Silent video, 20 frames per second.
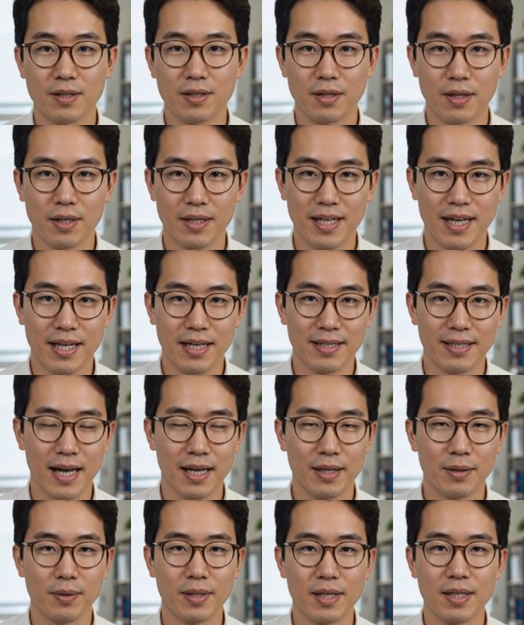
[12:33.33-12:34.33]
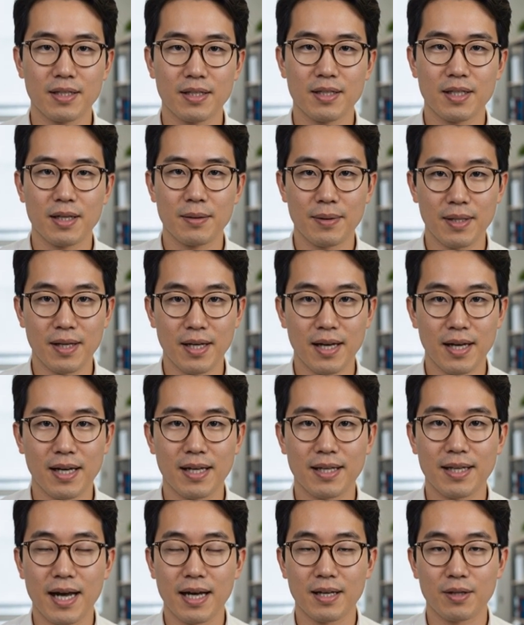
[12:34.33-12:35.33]
took that exact relationship
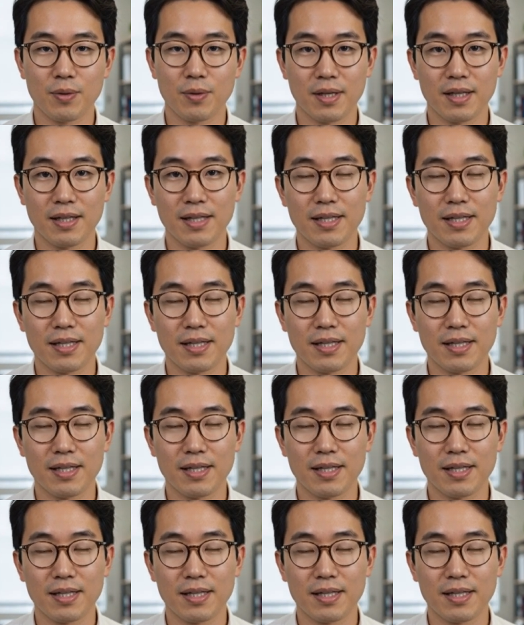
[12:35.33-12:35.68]
and asked whether